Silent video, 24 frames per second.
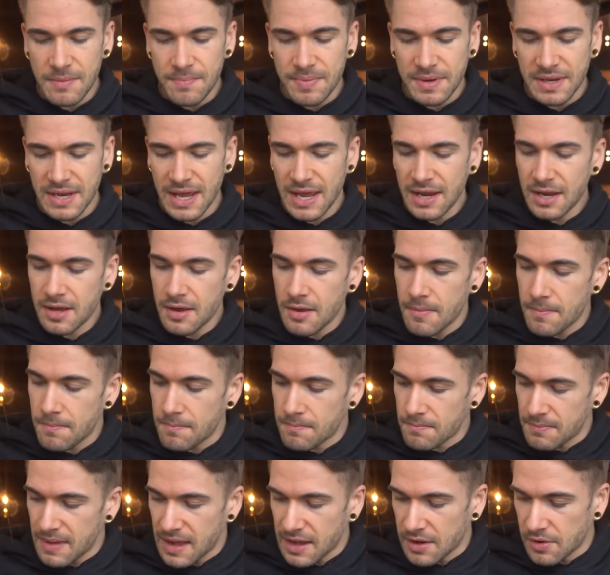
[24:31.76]
banana
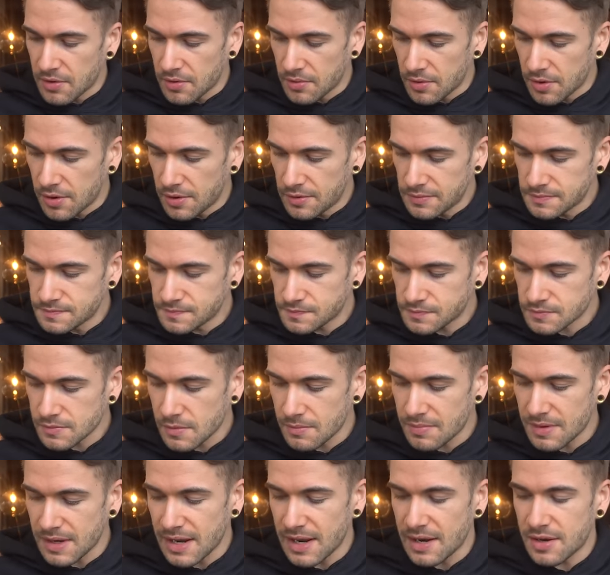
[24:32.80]
mango roll,
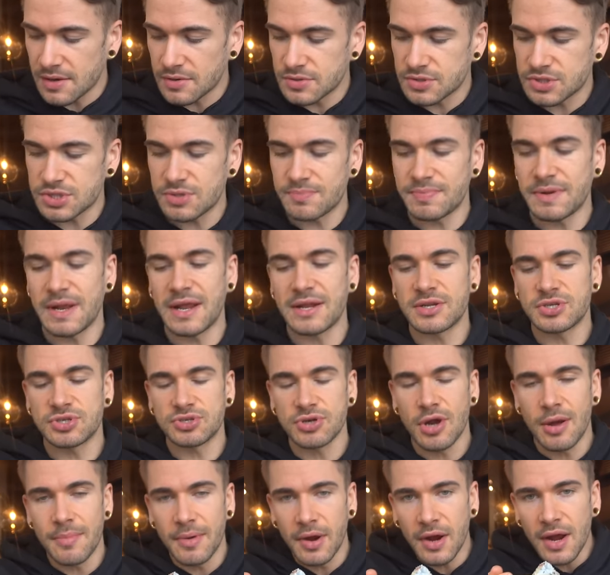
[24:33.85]
banana
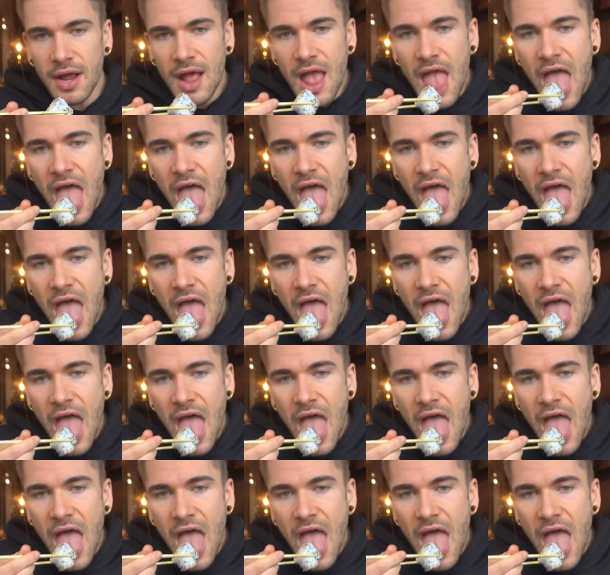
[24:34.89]
strawberry.